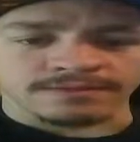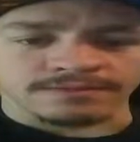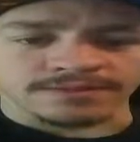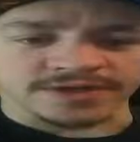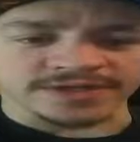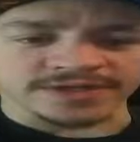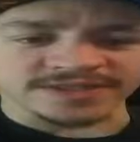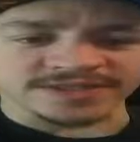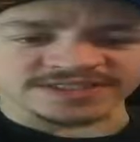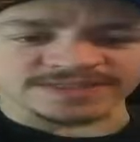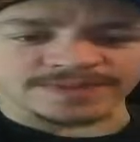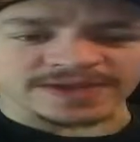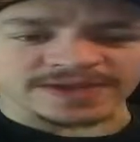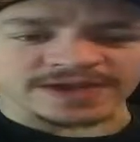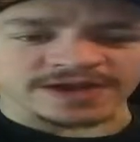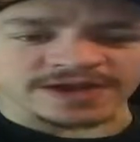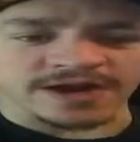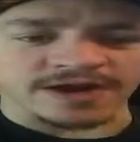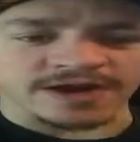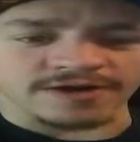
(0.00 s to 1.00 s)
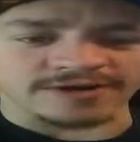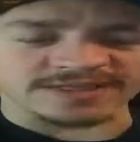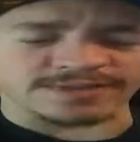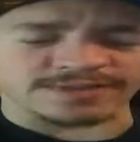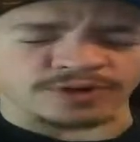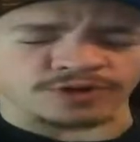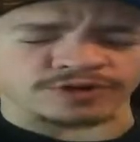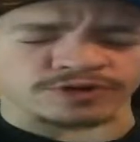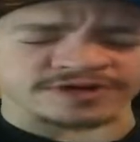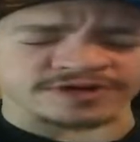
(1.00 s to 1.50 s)
Mun speaking here,
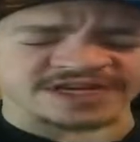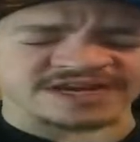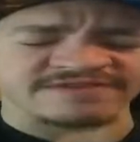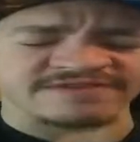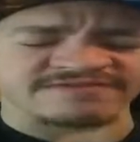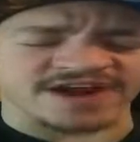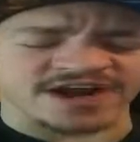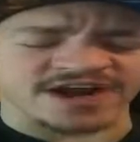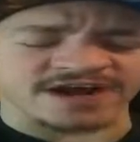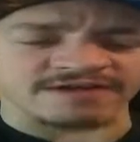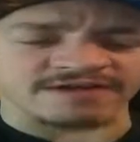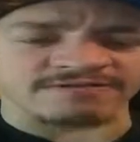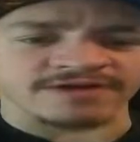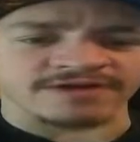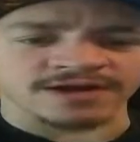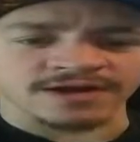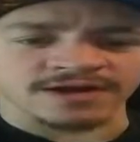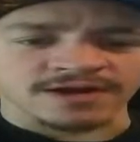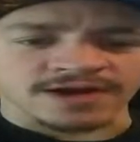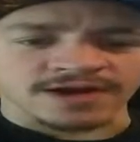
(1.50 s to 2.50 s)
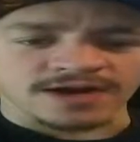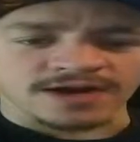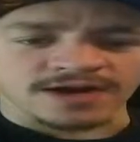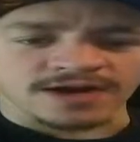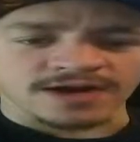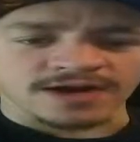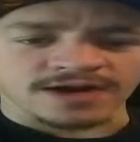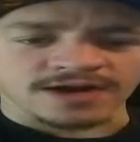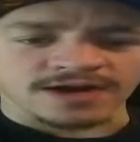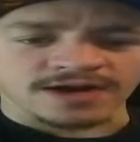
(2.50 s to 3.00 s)
Explorer Team 5.
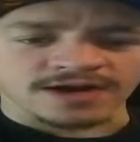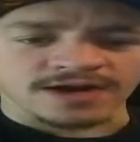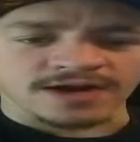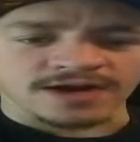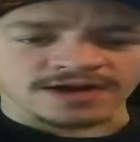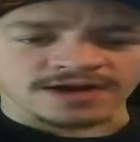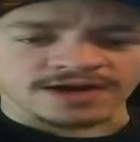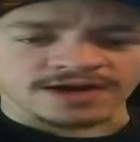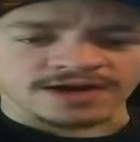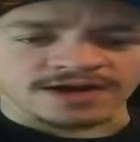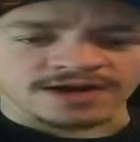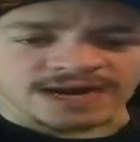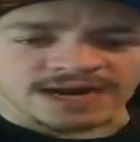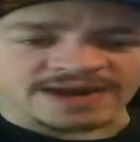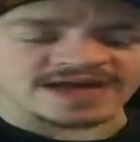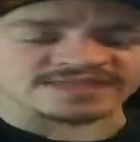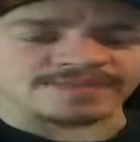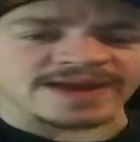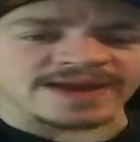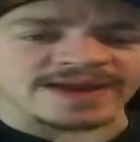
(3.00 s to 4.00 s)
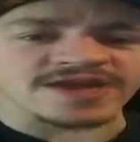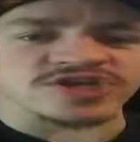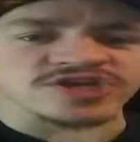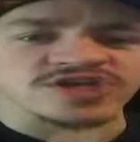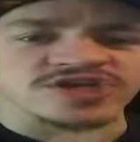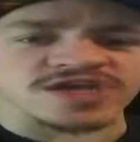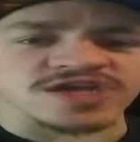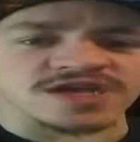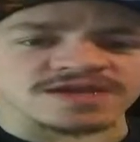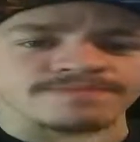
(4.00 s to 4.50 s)
I'm a
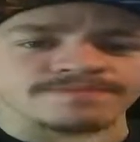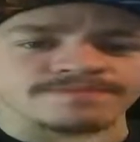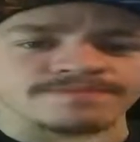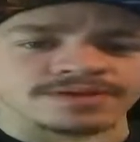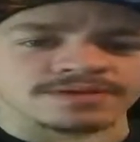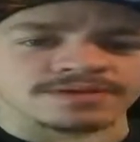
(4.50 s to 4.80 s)
spaceship.